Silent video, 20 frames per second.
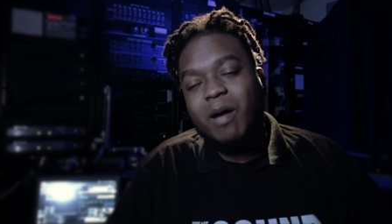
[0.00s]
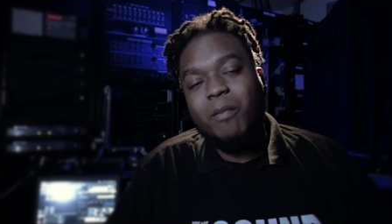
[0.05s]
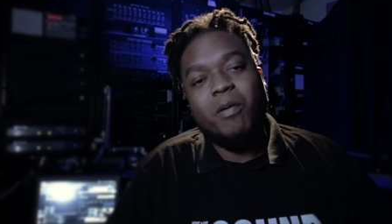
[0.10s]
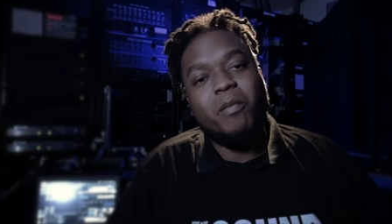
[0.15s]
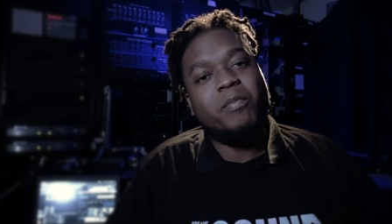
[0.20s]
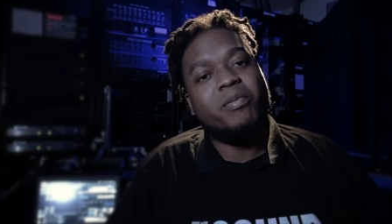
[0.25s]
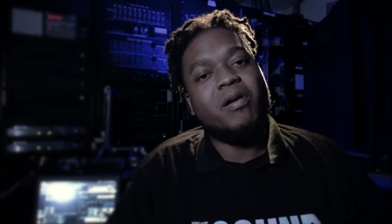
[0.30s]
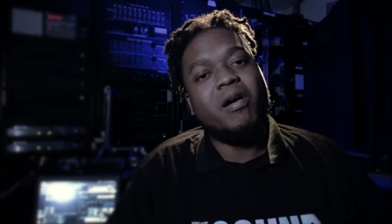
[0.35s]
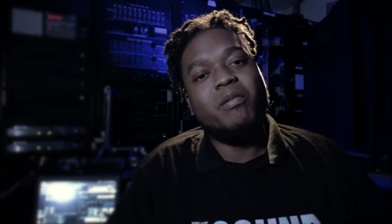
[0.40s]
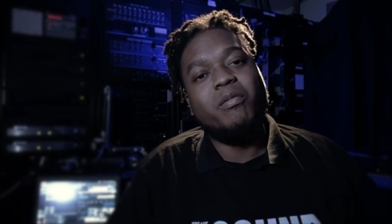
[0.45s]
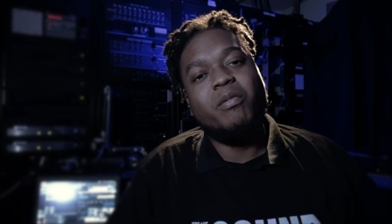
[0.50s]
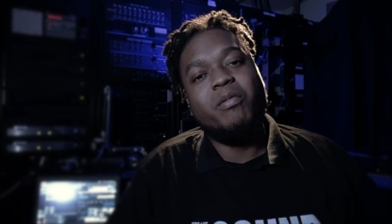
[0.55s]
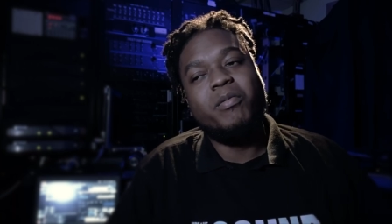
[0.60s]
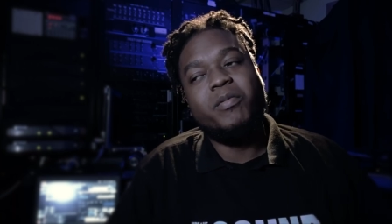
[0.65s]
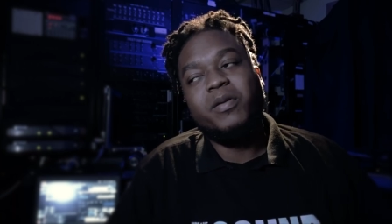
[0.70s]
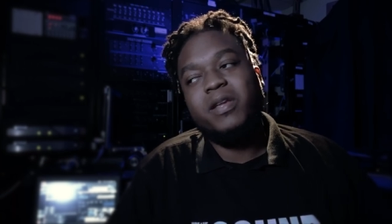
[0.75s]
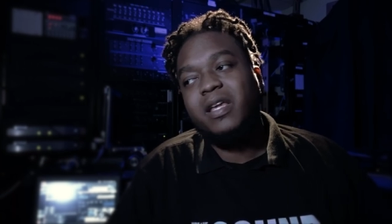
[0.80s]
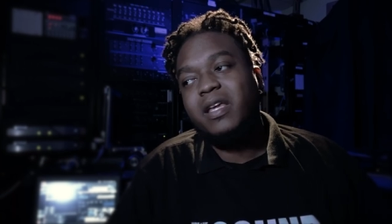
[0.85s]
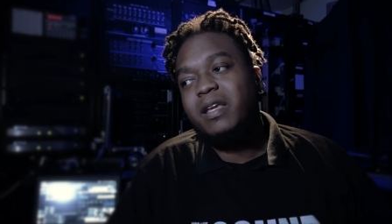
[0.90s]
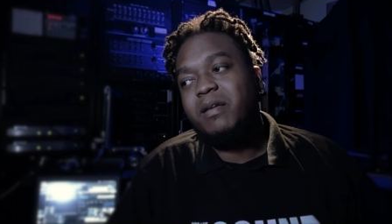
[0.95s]
I'm gonna
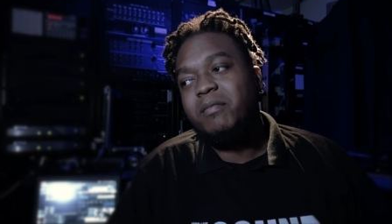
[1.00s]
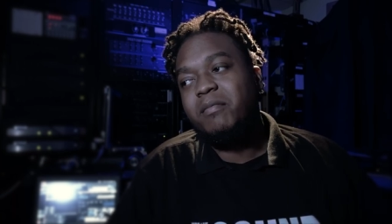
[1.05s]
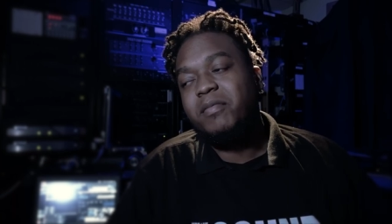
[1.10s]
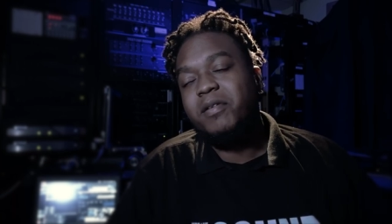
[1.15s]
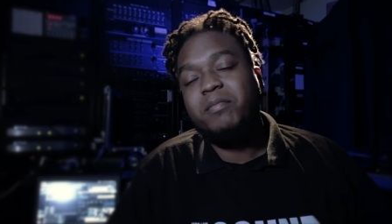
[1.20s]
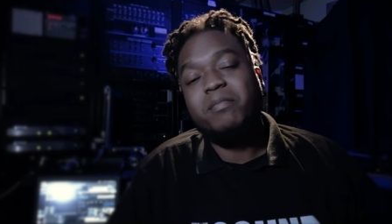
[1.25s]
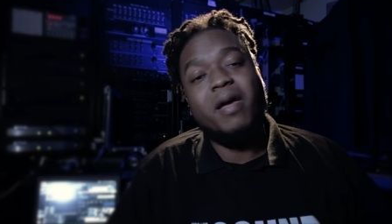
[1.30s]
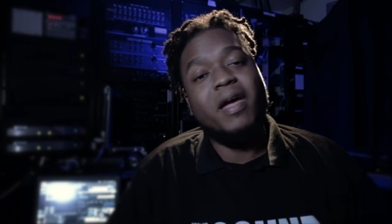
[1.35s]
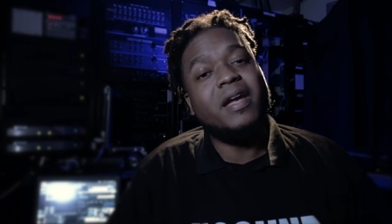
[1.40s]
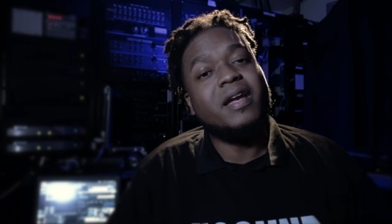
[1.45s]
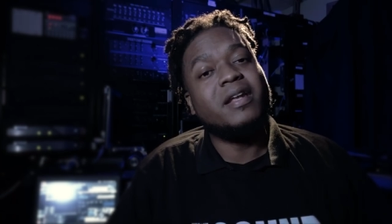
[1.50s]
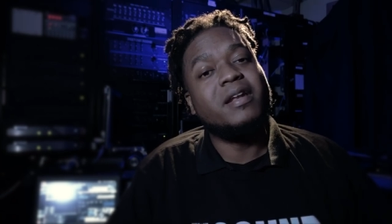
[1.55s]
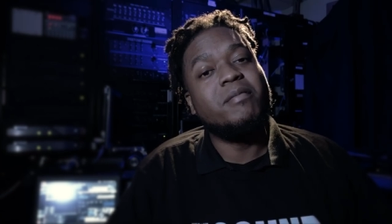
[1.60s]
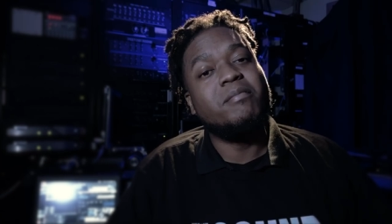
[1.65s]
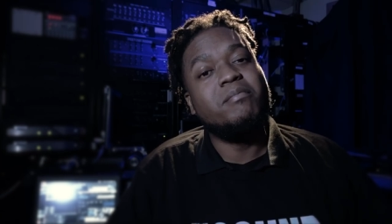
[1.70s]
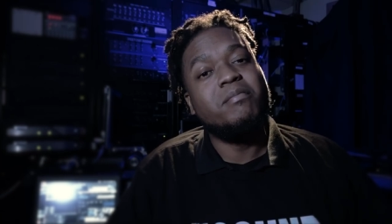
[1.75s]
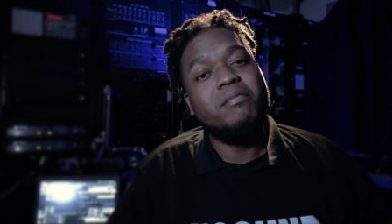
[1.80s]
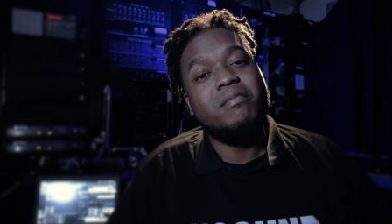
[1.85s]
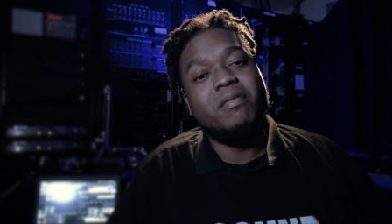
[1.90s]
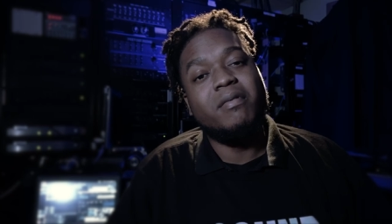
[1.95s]
probably be making
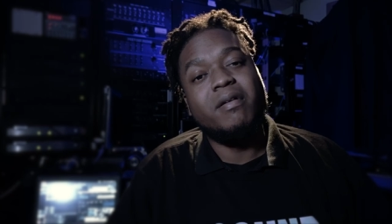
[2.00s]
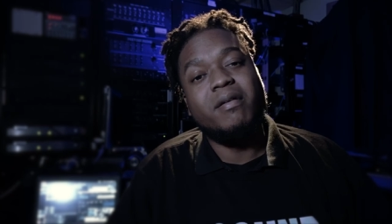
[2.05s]
a,